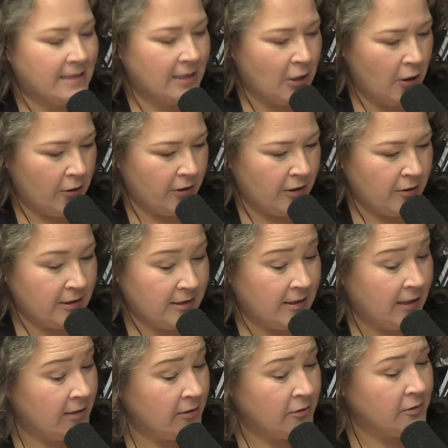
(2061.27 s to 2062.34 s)
the culinary
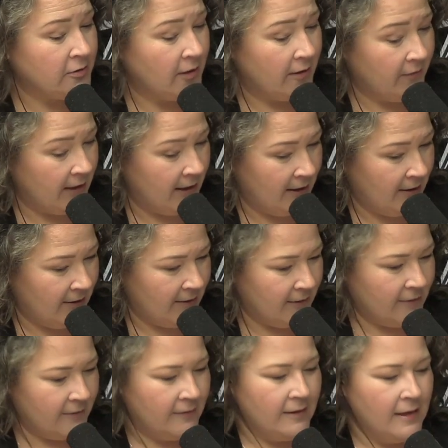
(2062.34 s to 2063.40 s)
standards of the
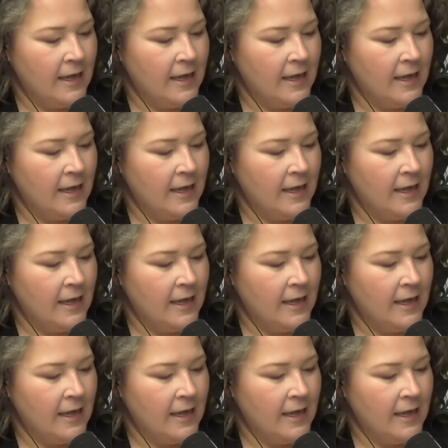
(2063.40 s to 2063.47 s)
era.